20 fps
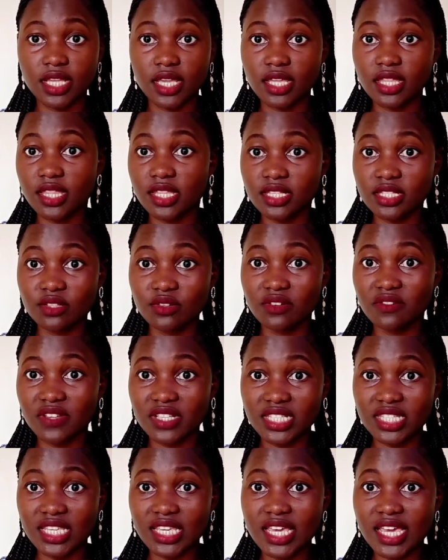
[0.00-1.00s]
like these
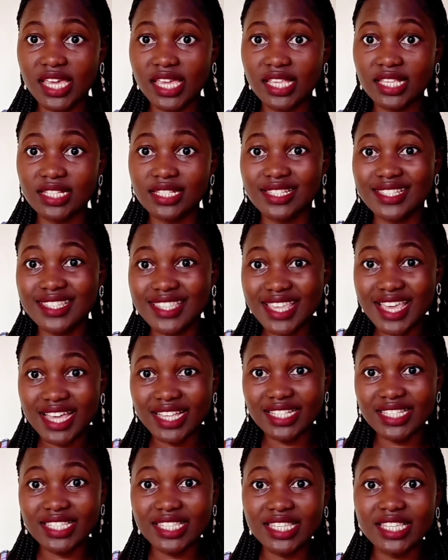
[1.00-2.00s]
university guys, they
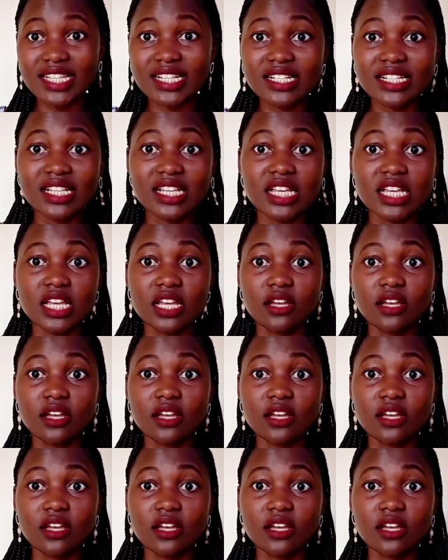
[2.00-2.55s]
are still